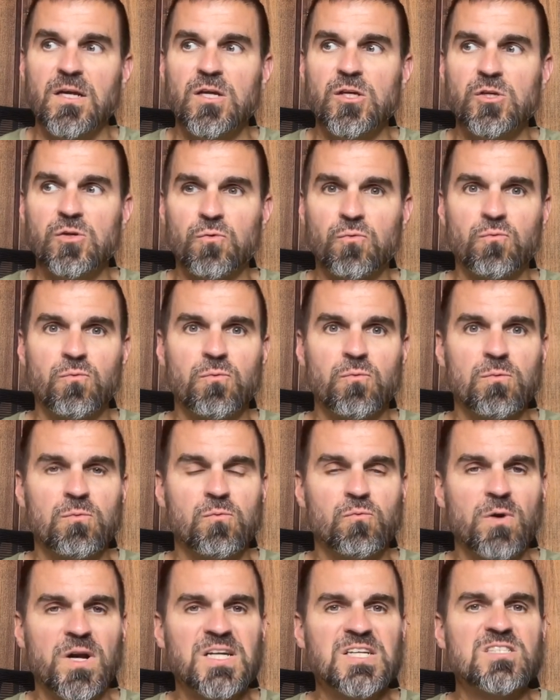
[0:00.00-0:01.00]
you're
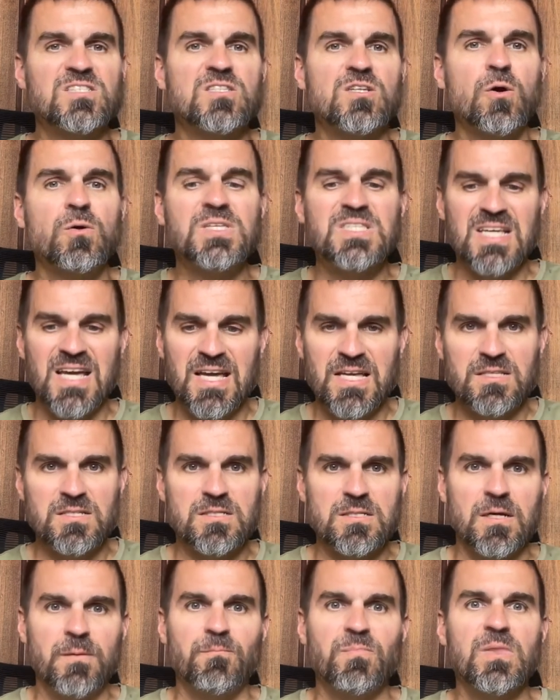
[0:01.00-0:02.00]
running so
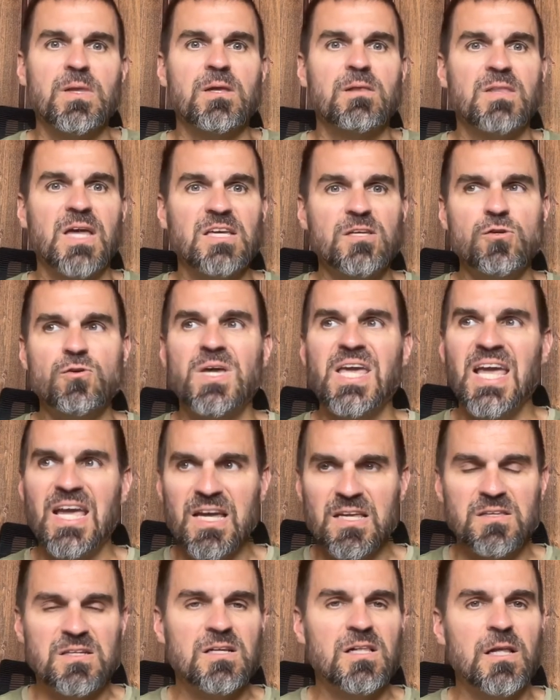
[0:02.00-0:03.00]
intense that you
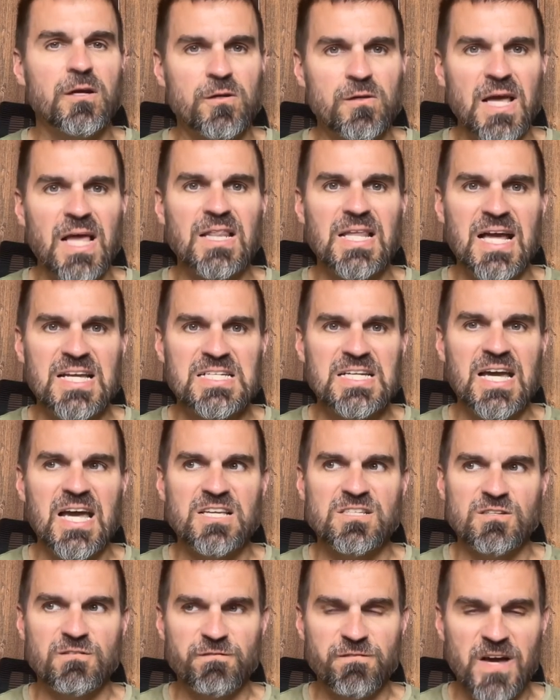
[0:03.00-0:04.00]
can't clear that lactic
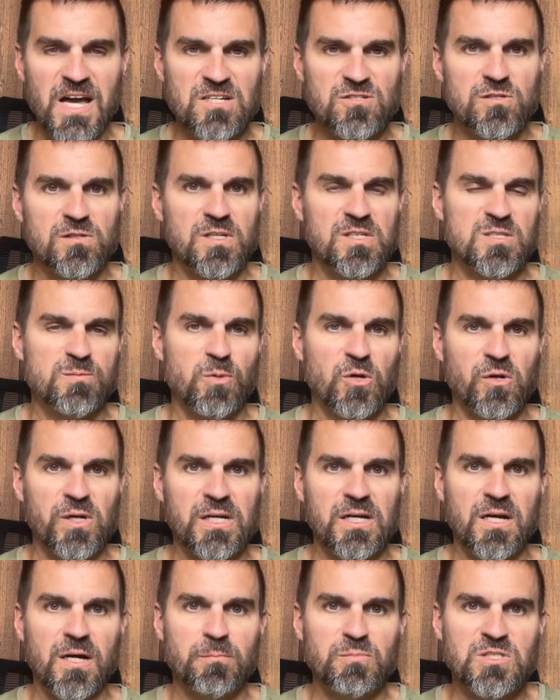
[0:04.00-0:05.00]
acid fashion that's
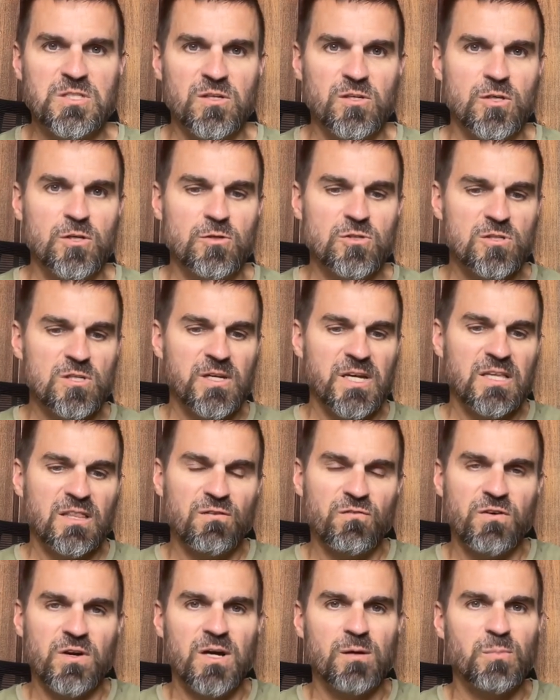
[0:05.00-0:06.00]
building up. So usually at
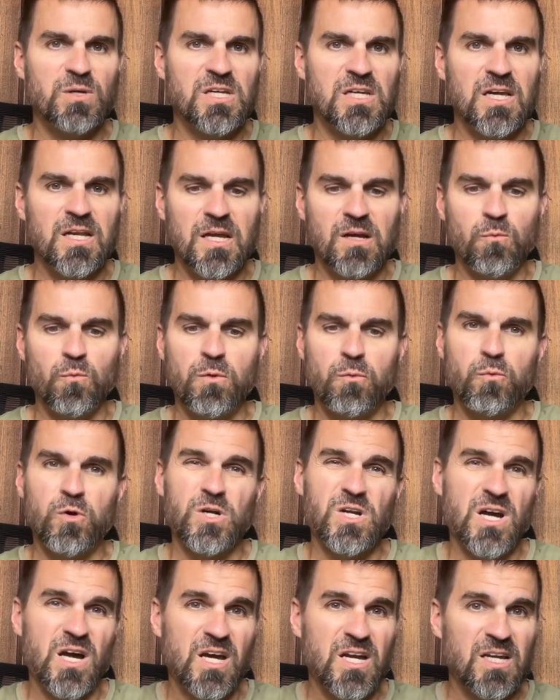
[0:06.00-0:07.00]
the very beginning, when we're
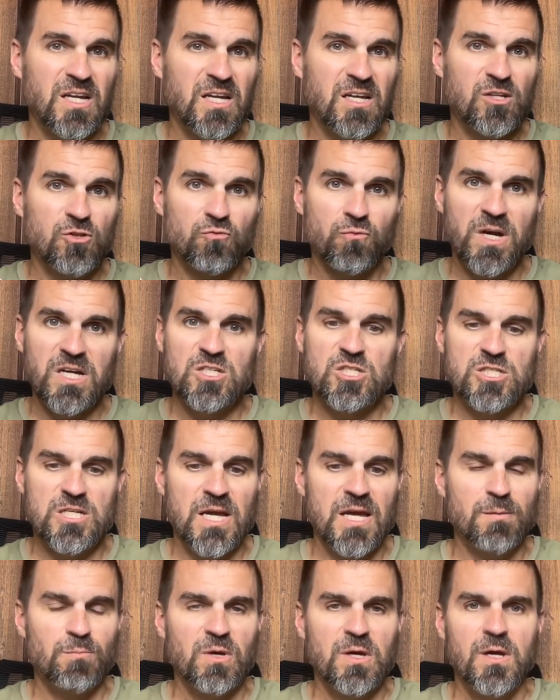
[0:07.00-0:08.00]
not in great
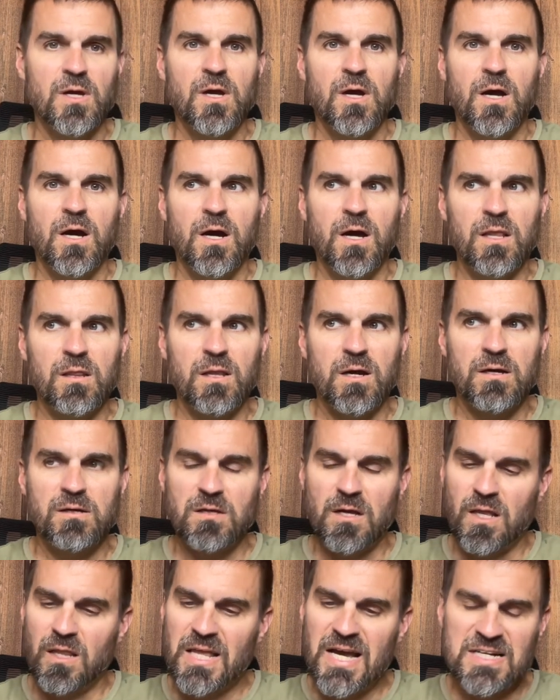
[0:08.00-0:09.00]
shape, a,
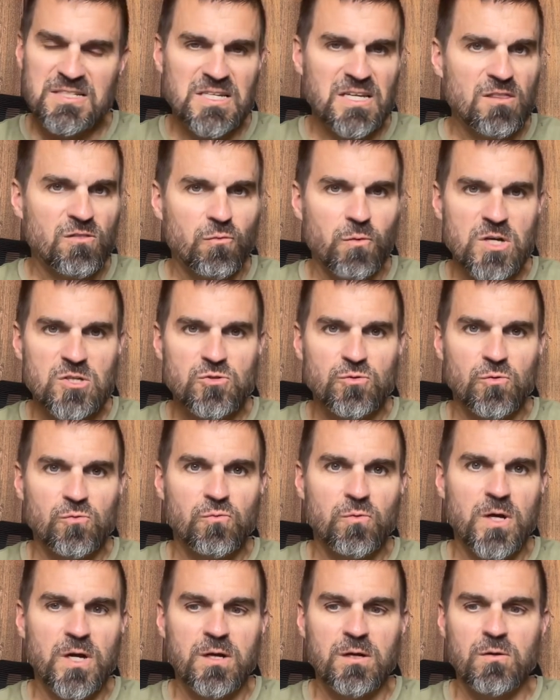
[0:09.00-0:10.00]
a lactate threshold
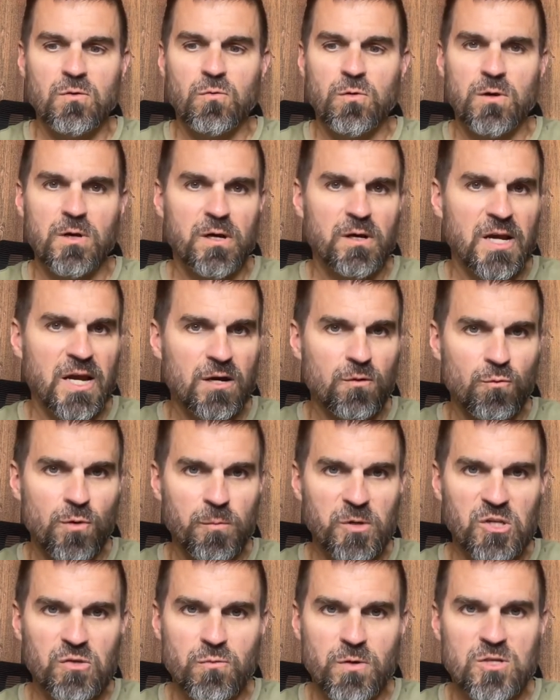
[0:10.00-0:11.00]
run or an
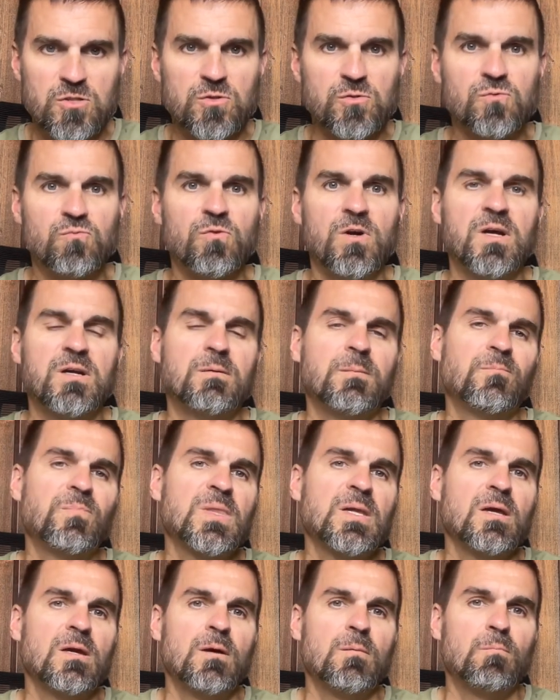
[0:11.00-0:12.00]
anaerobic threshold run
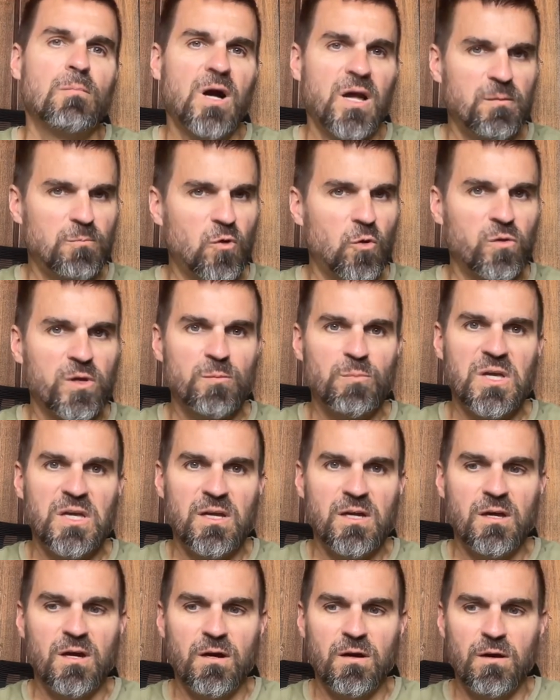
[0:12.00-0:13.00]
might only
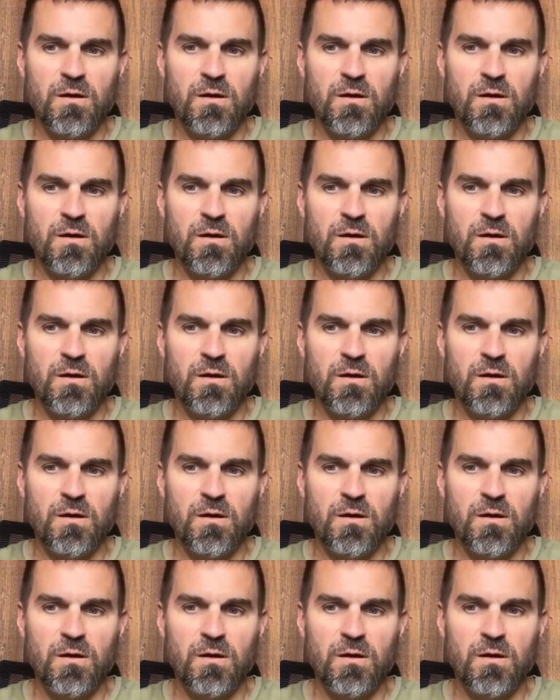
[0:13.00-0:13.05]
be